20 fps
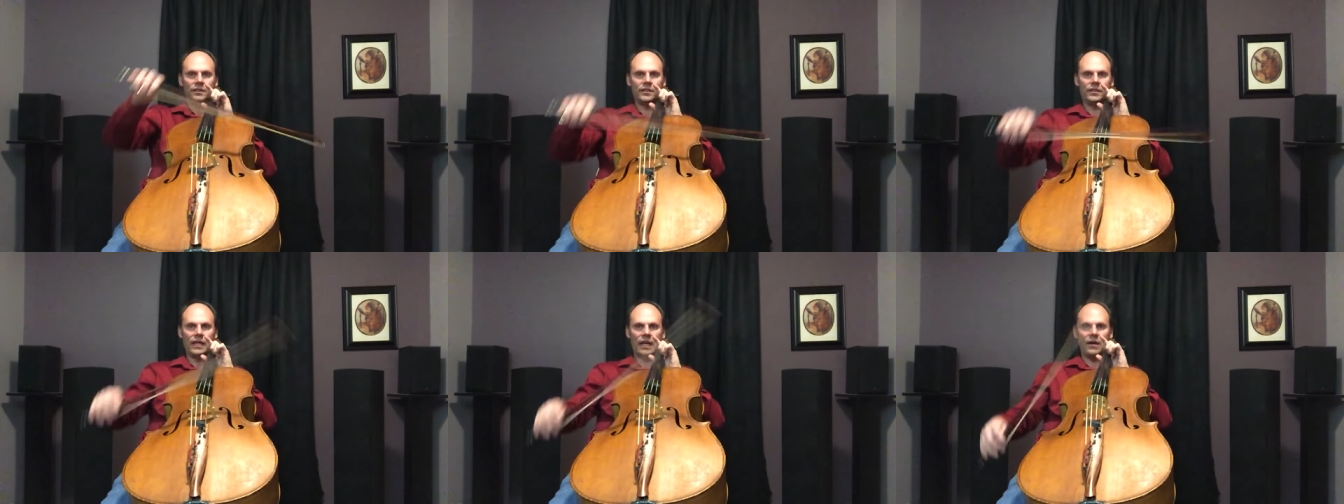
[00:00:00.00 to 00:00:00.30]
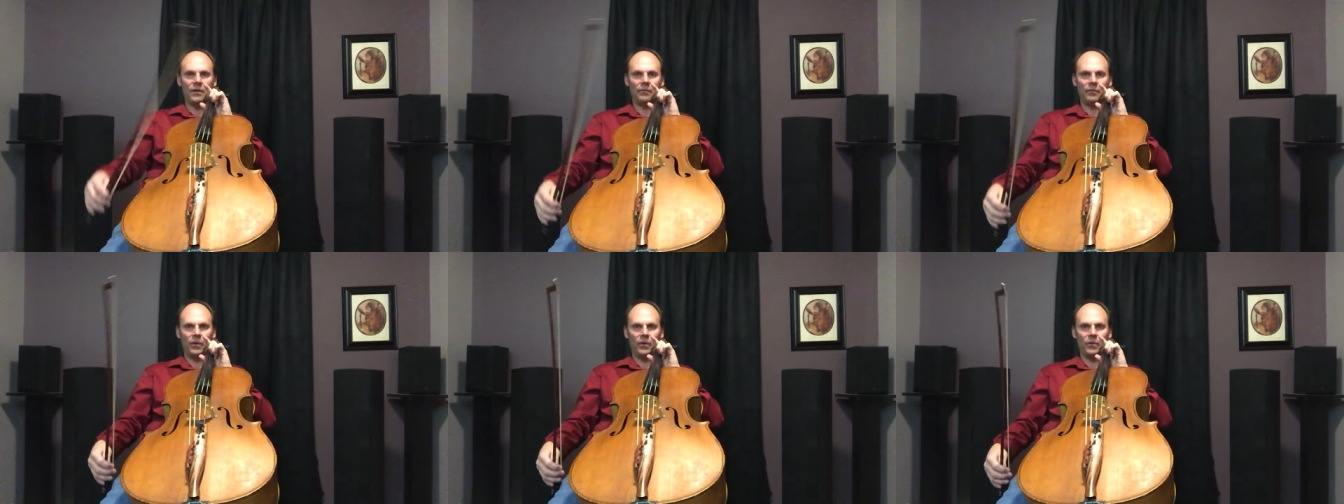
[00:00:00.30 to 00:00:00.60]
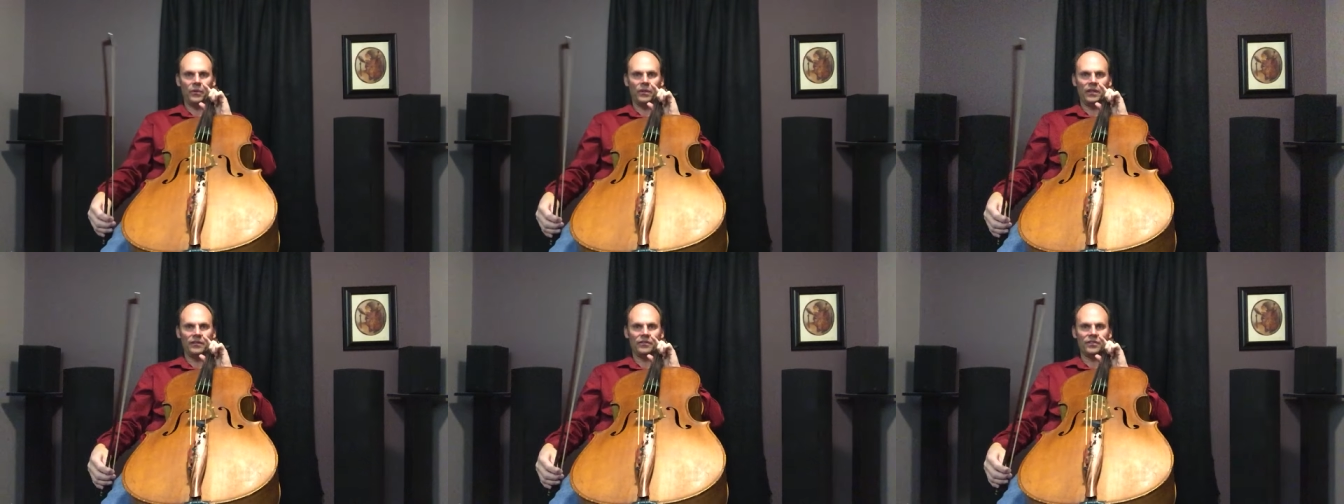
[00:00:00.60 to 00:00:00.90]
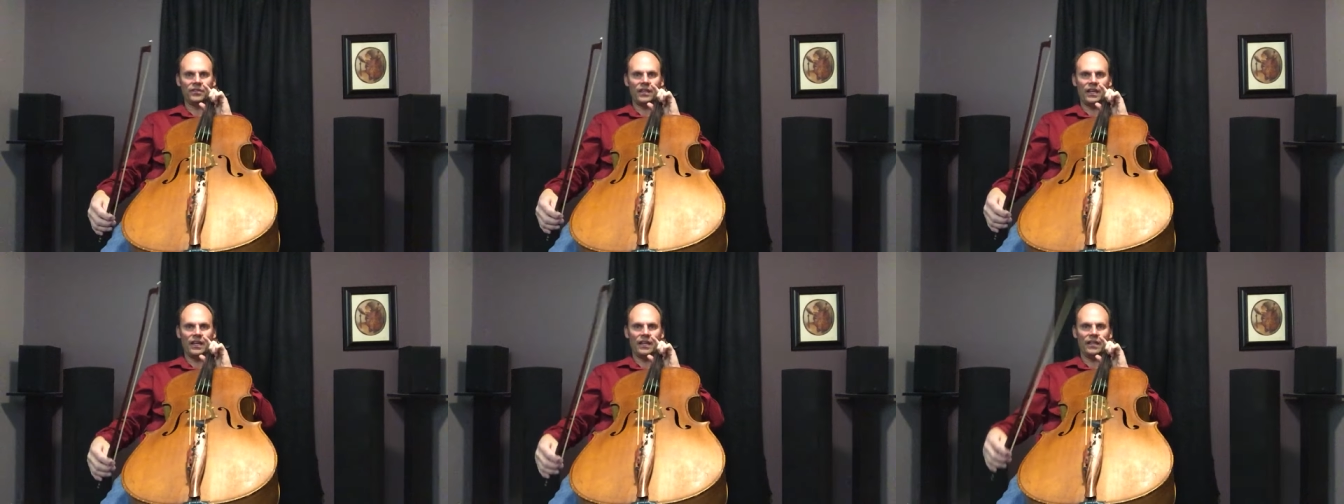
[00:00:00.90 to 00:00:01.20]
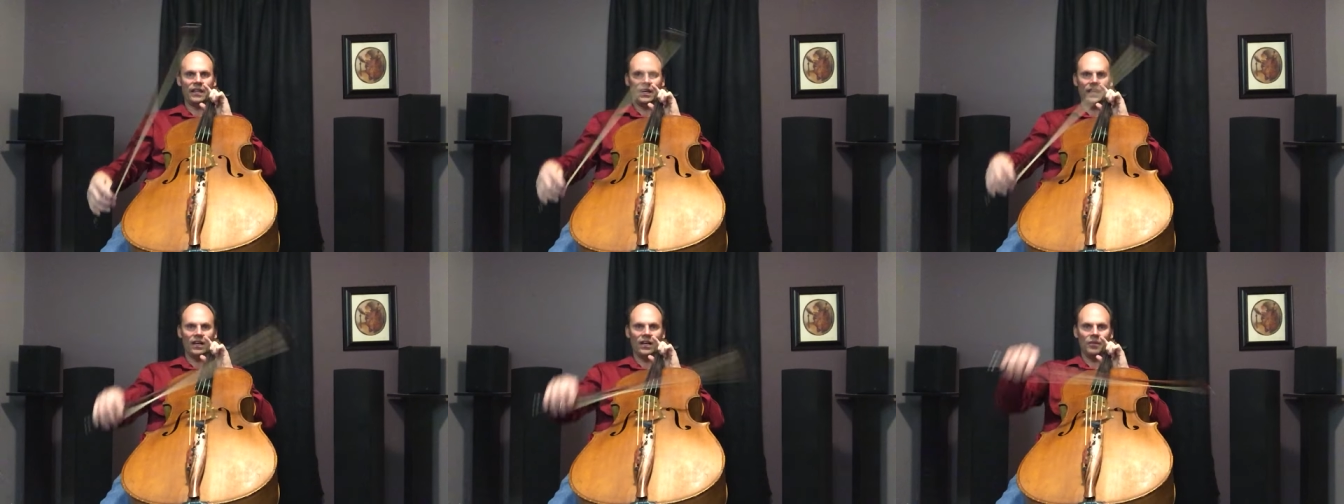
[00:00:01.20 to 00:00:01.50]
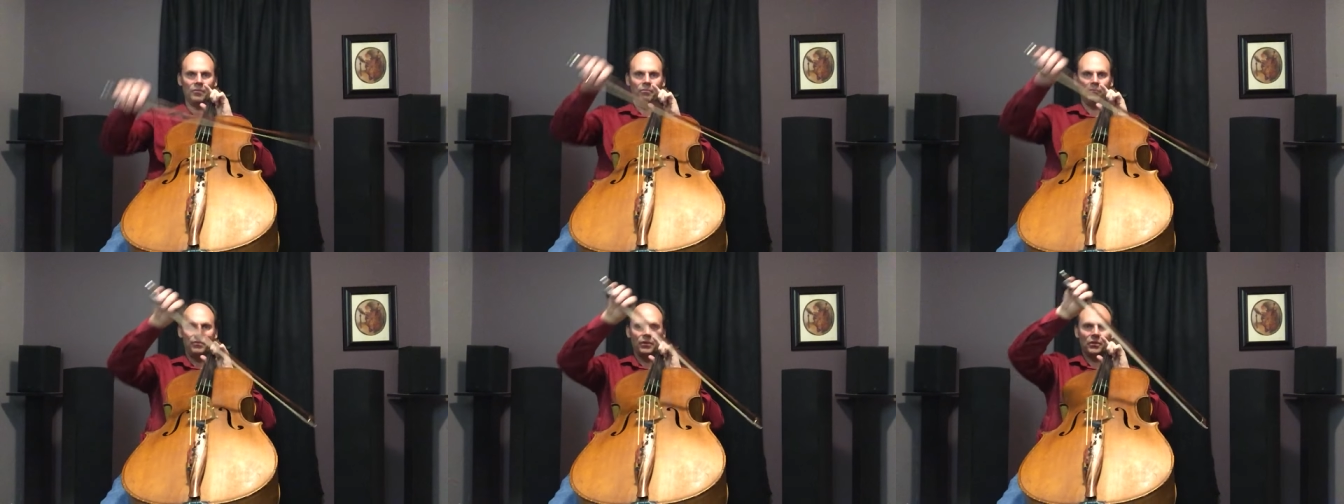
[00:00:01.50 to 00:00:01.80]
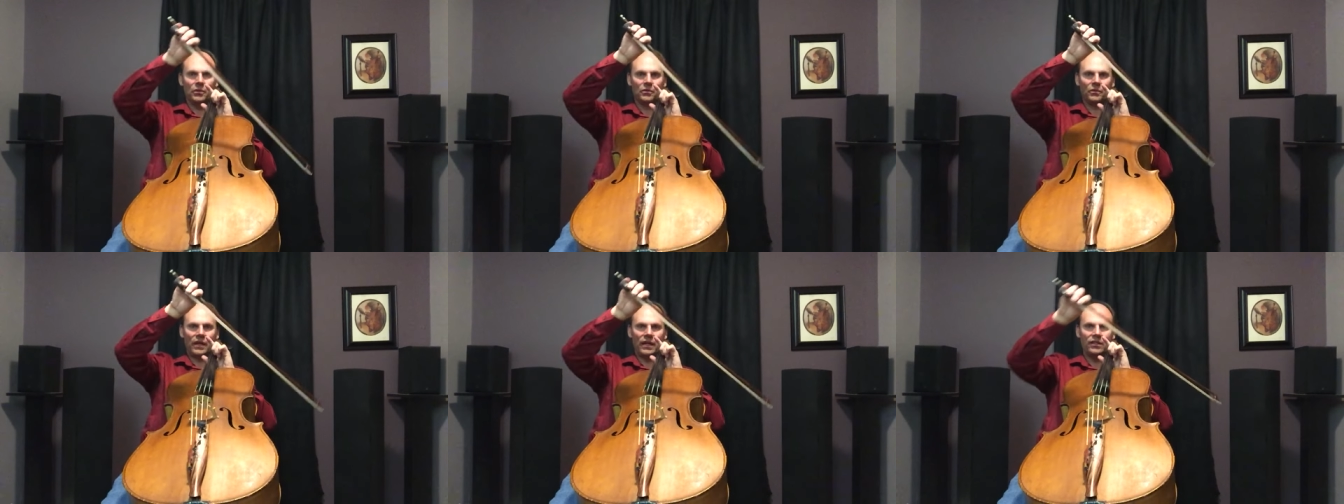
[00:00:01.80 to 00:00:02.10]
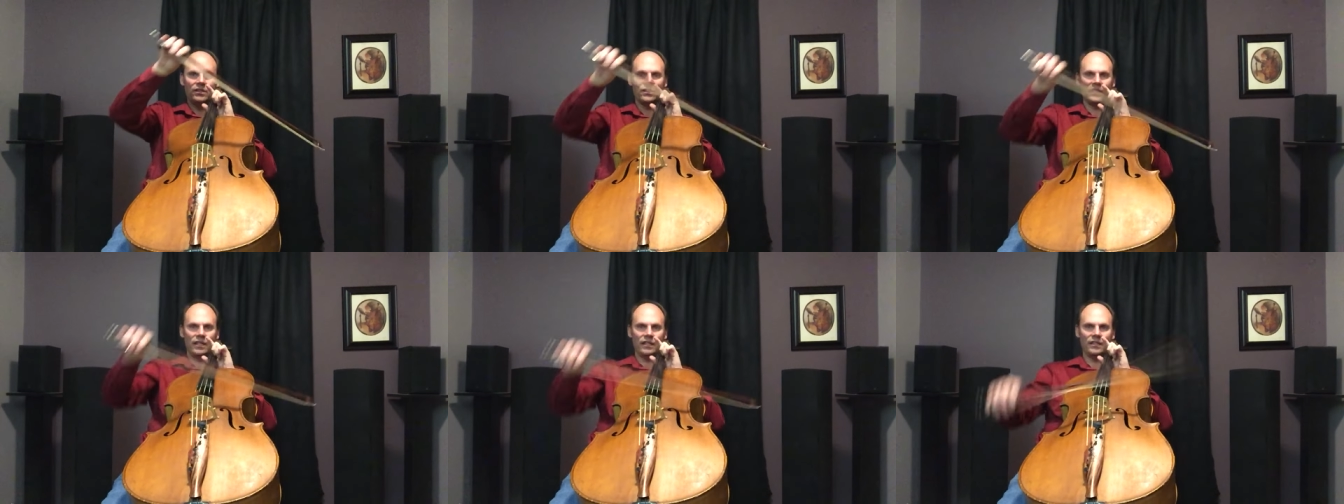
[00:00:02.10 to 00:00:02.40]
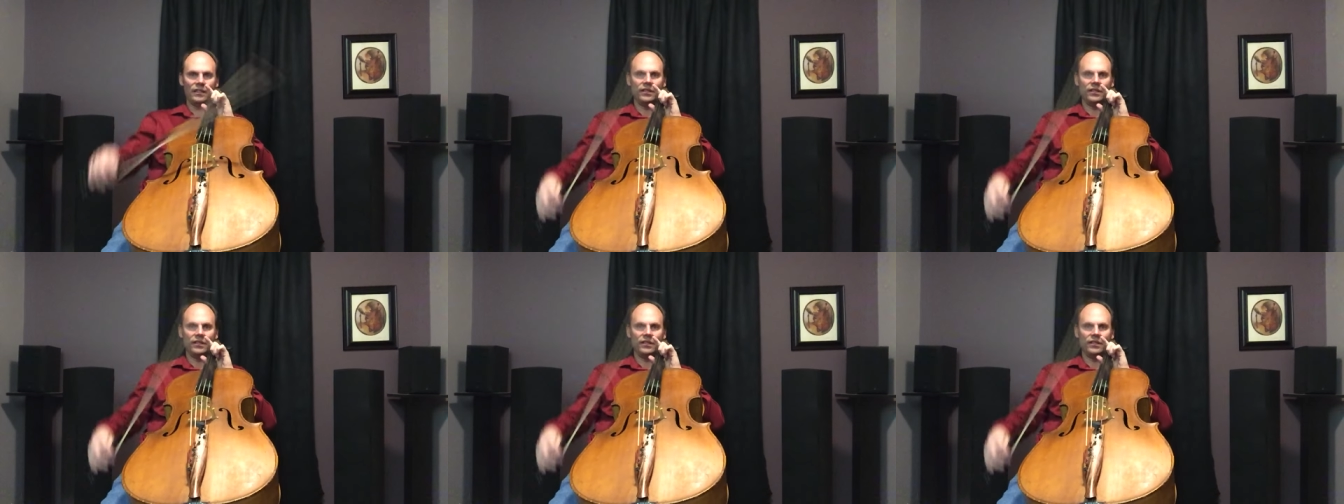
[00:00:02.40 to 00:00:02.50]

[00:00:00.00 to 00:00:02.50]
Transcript: Down bow, left side, up bow, right side.